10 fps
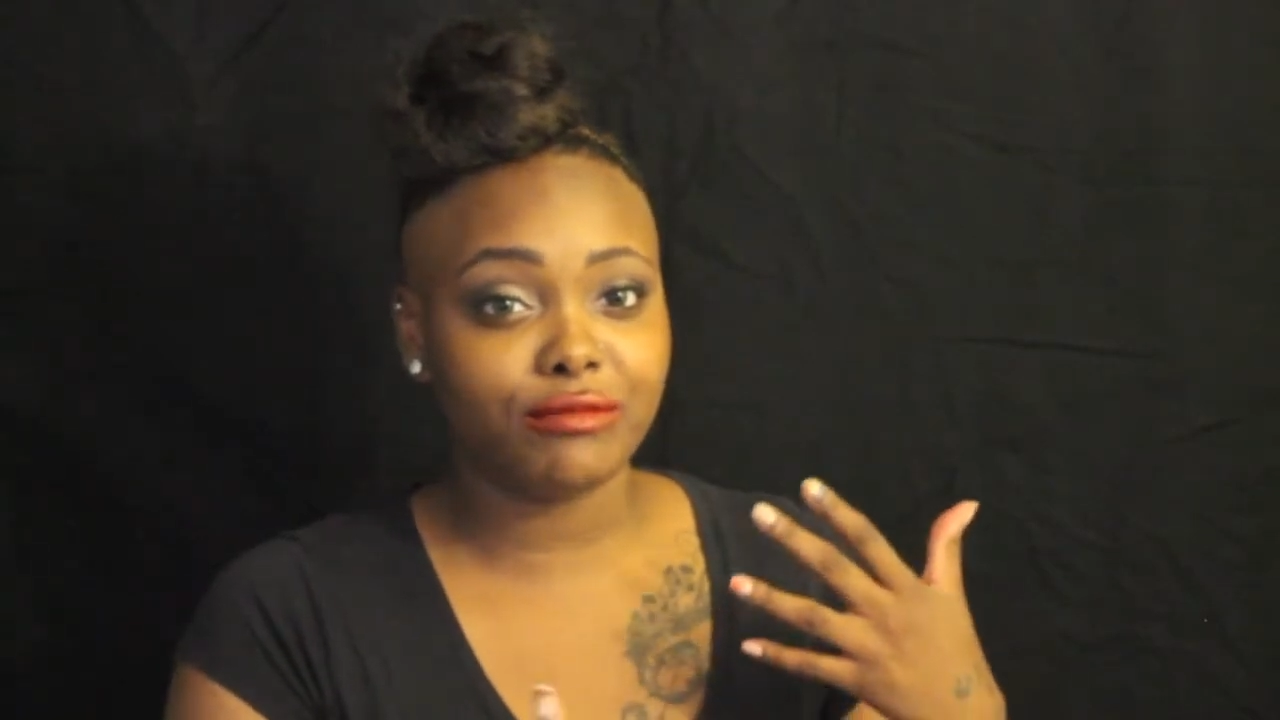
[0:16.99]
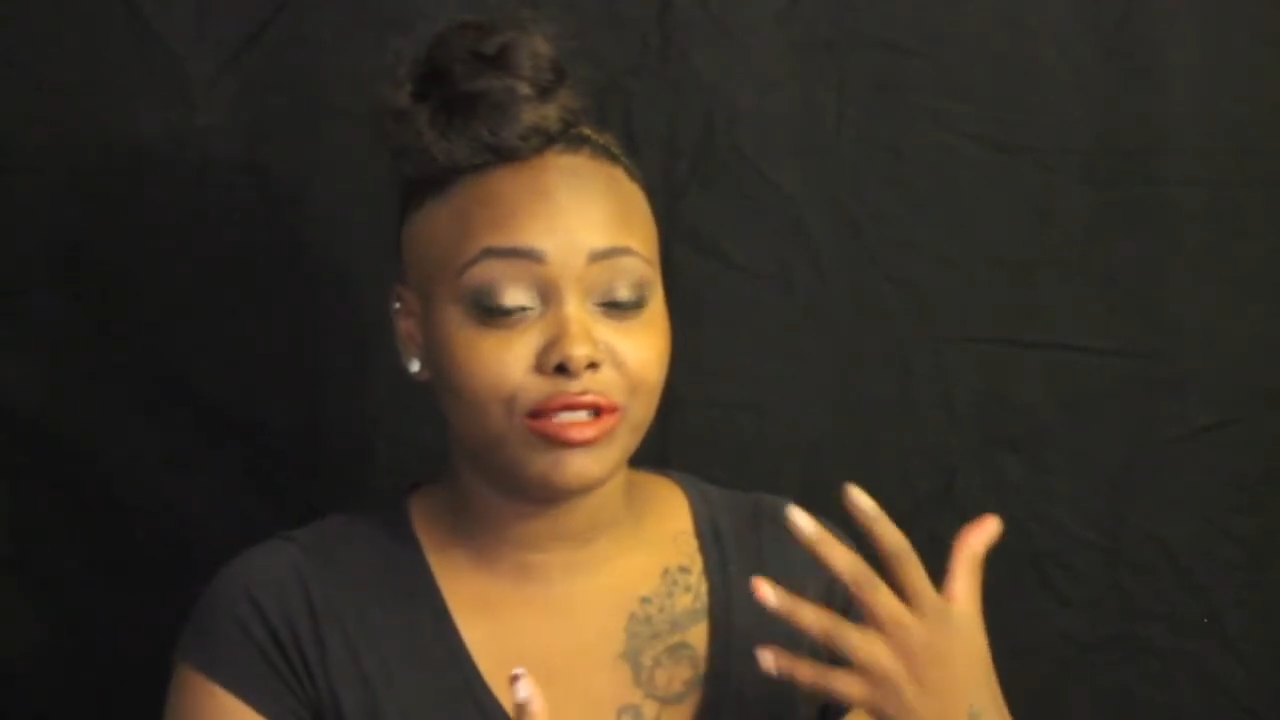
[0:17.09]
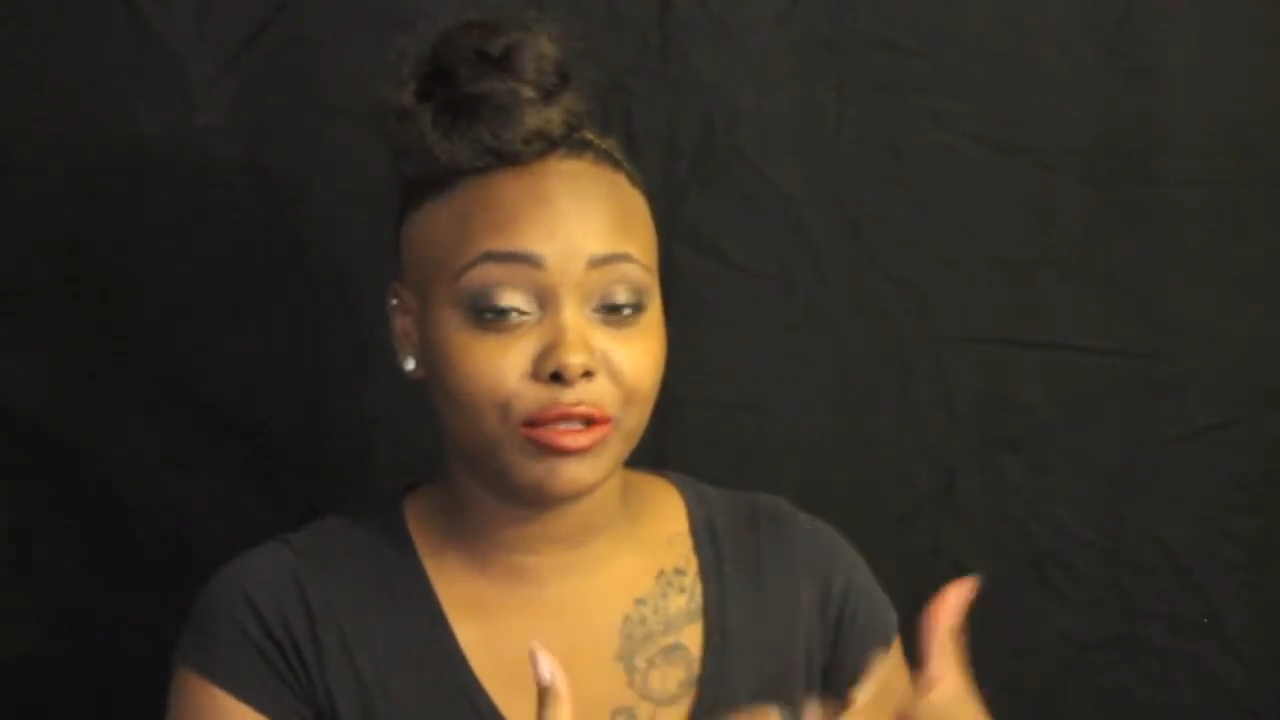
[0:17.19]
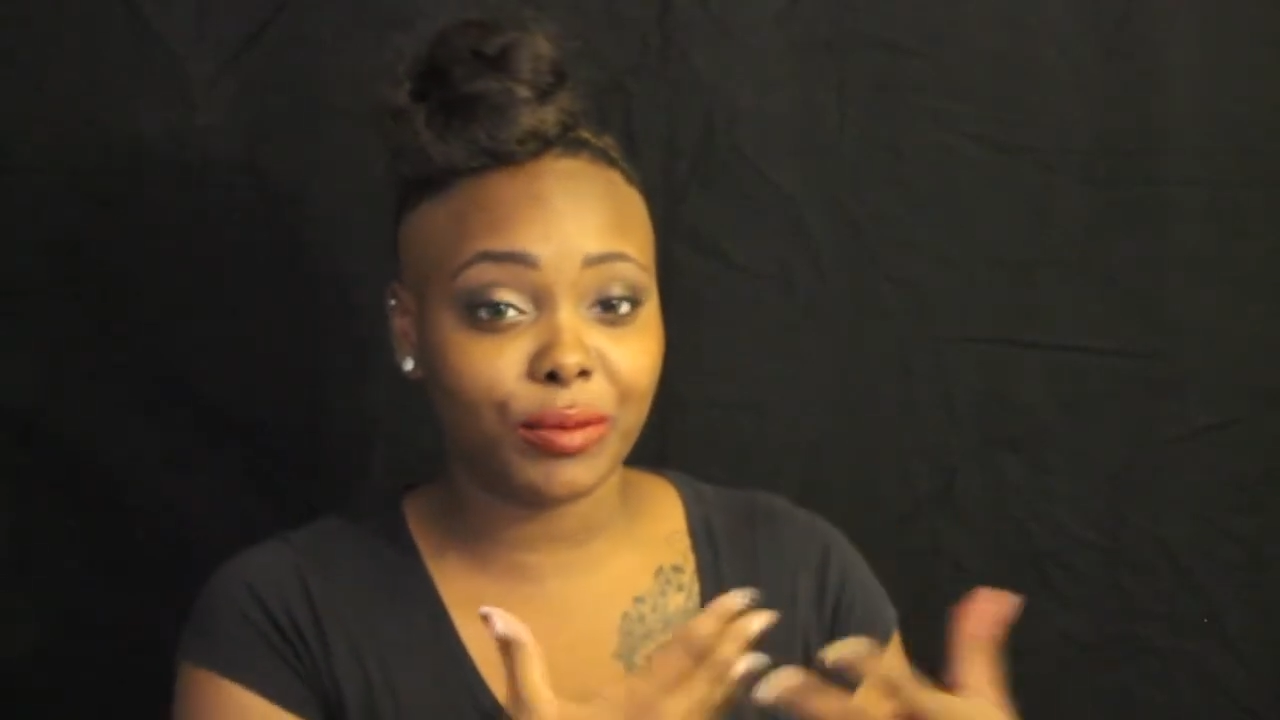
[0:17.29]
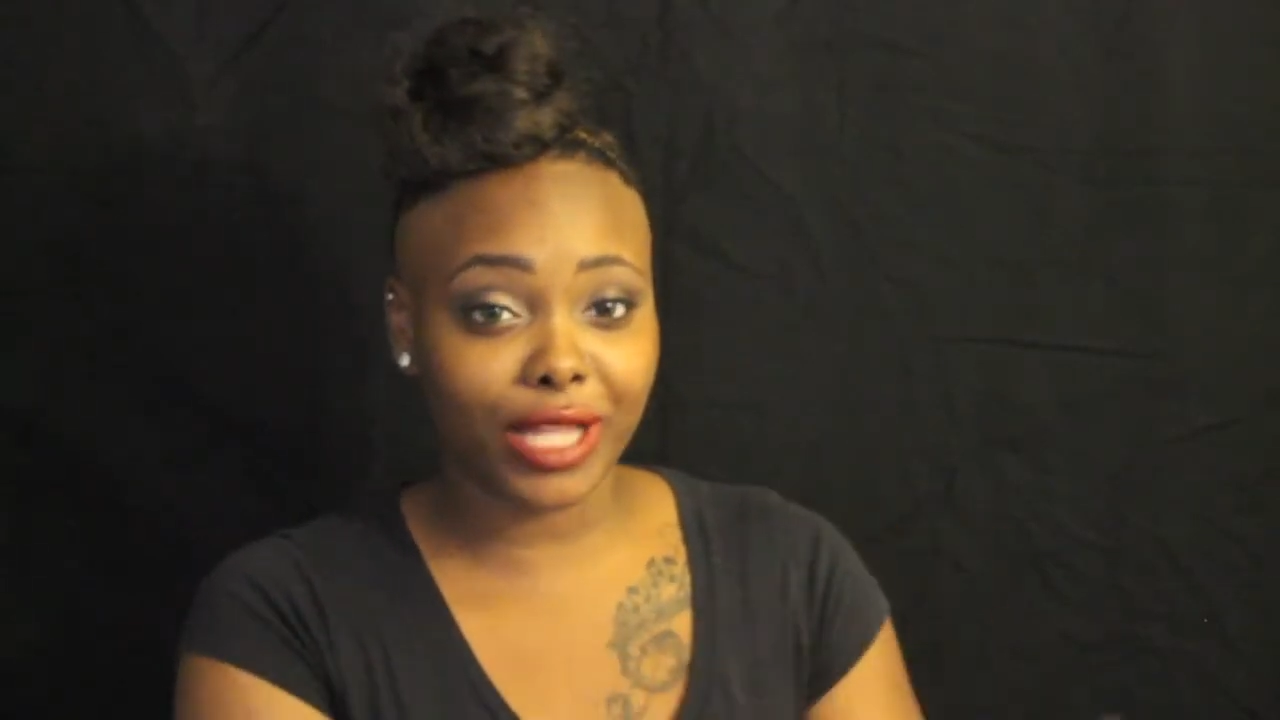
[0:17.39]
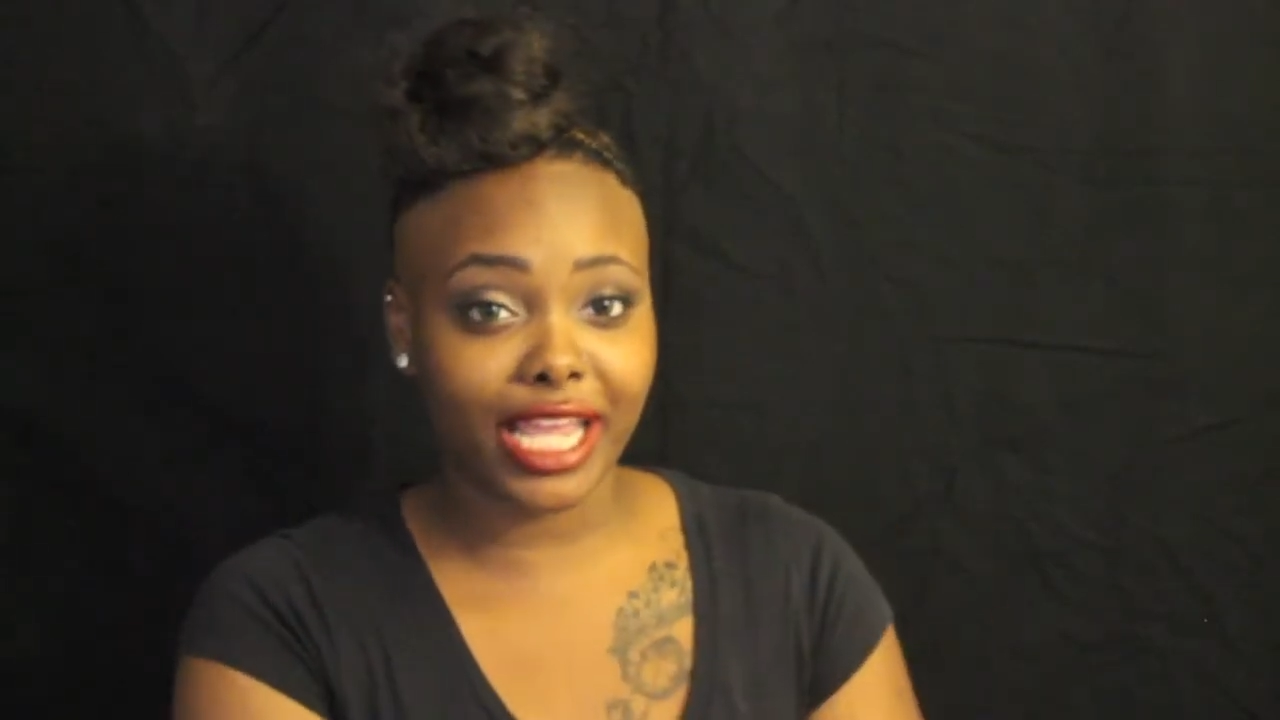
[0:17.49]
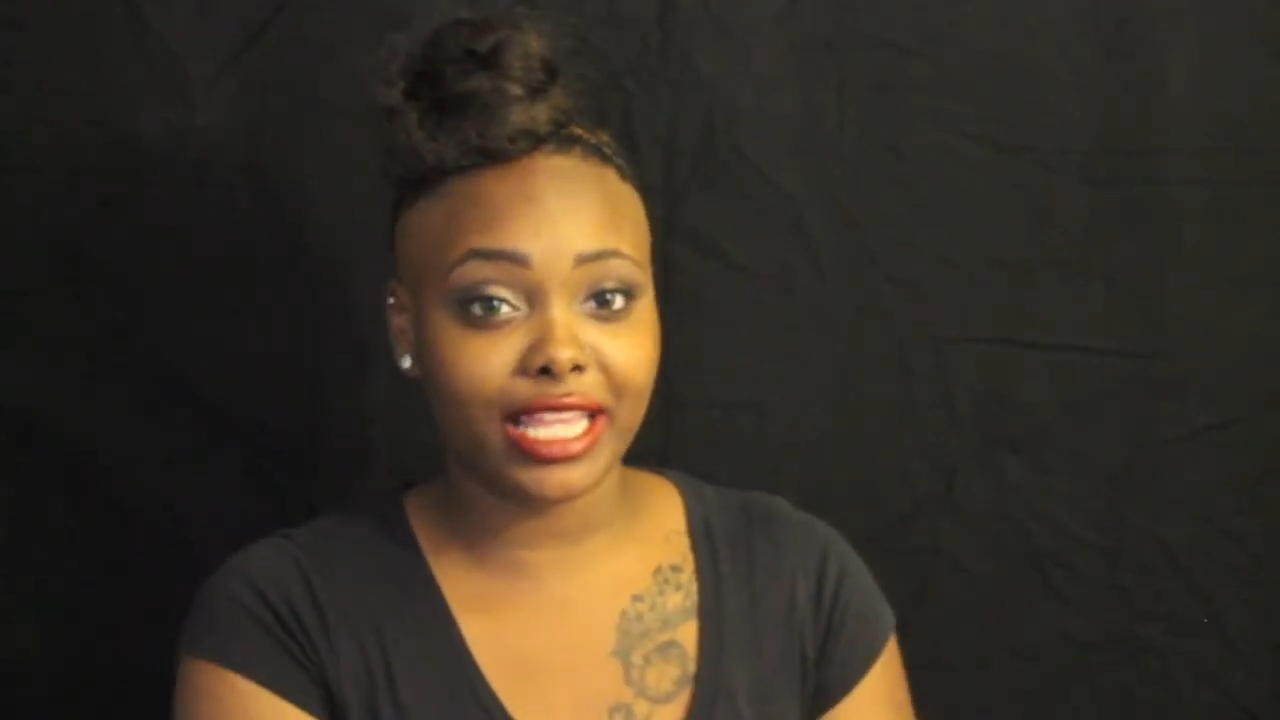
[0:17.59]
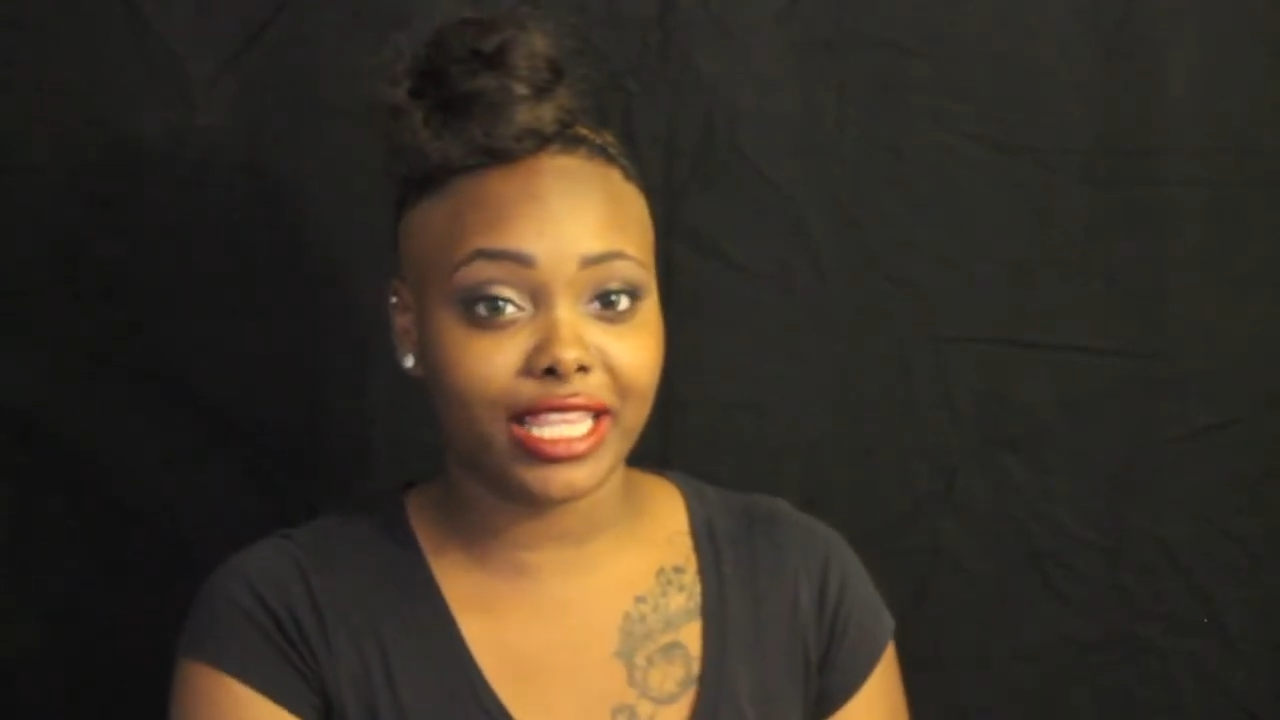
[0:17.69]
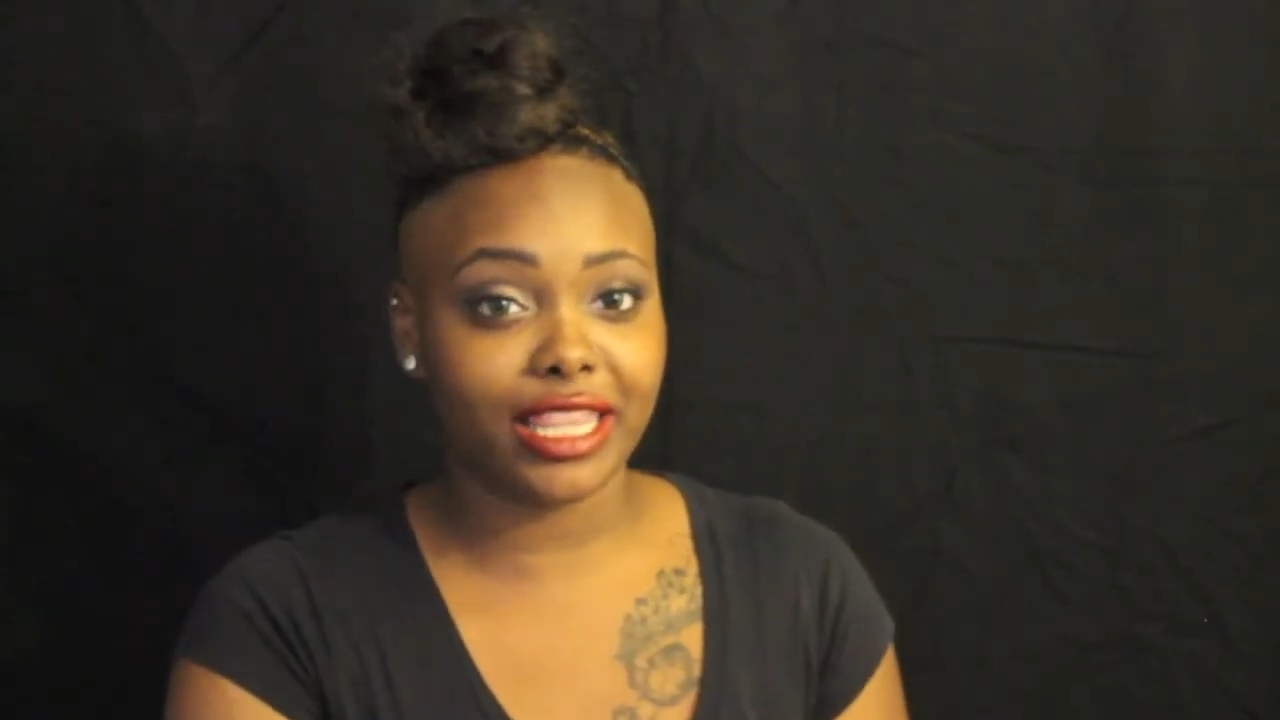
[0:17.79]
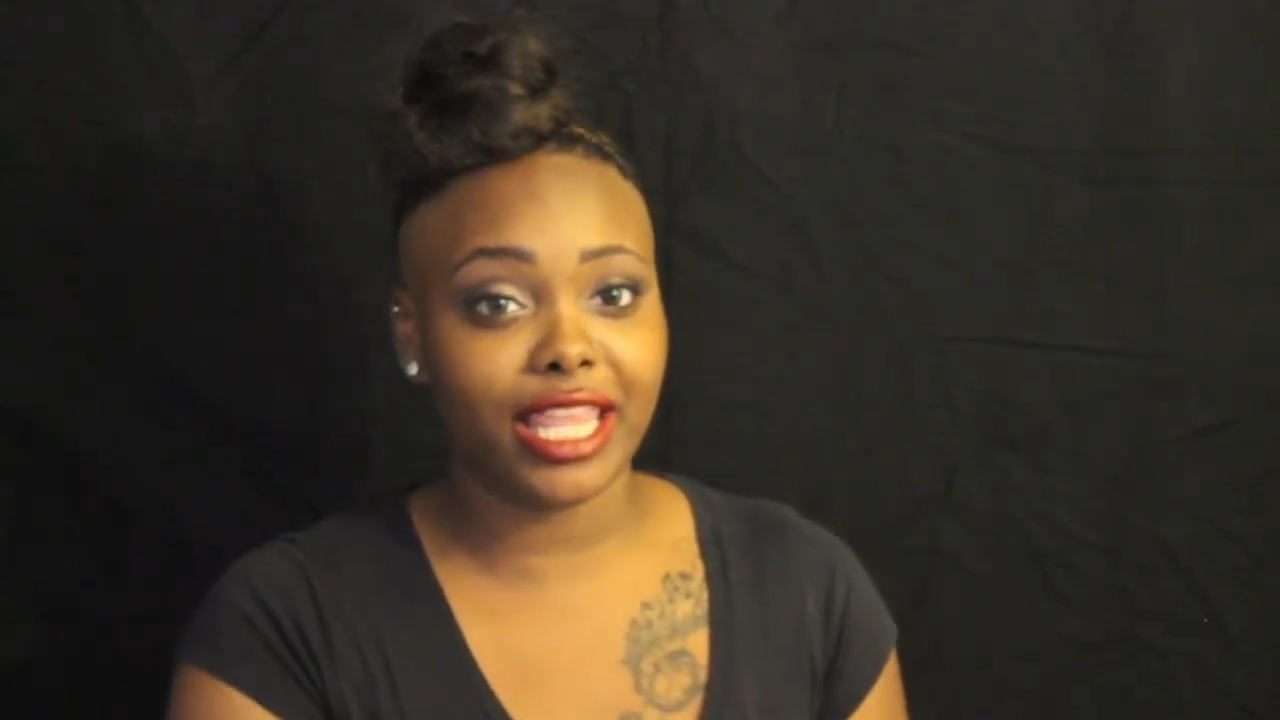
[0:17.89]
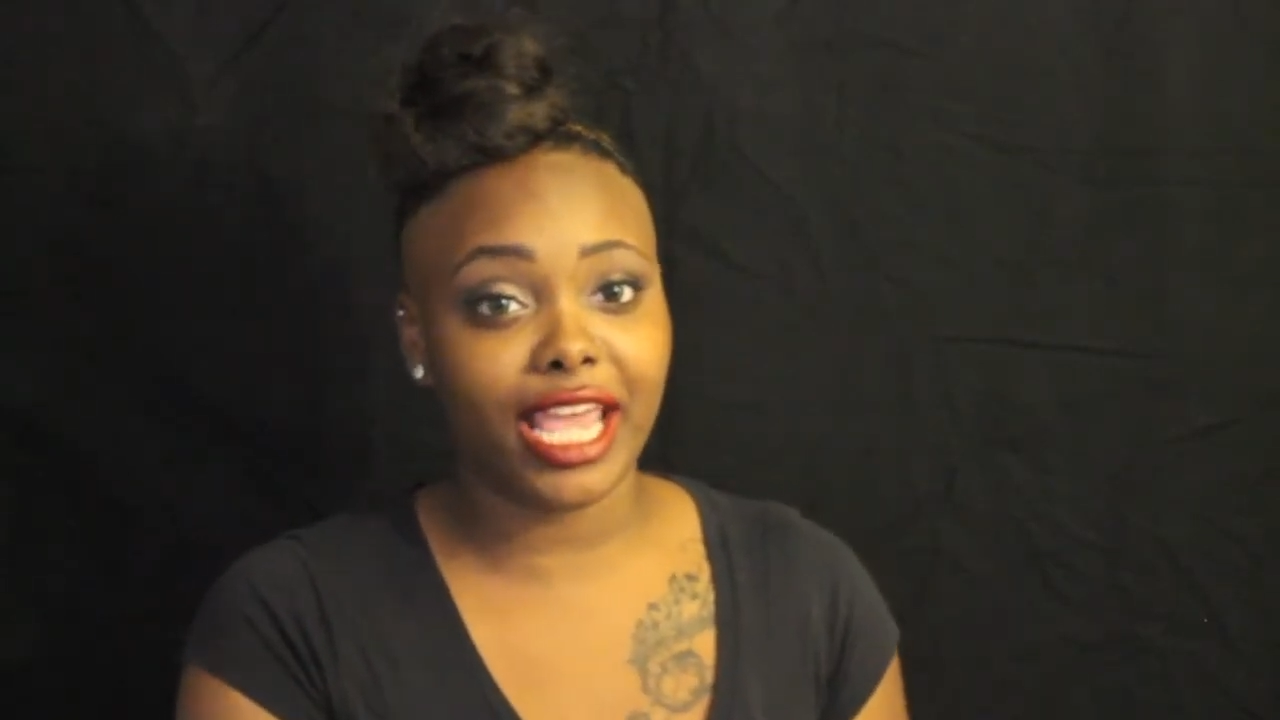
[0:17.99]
to the plate than